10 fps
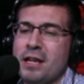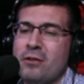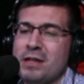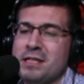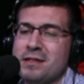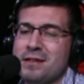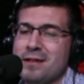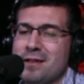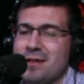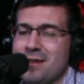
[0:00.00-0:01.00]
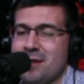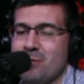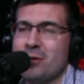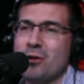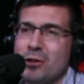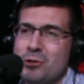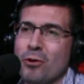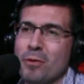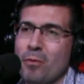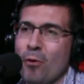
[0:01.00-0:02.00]
Chris, the return of
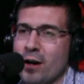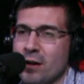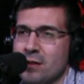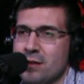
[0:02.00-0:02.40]
Jordan Poyer.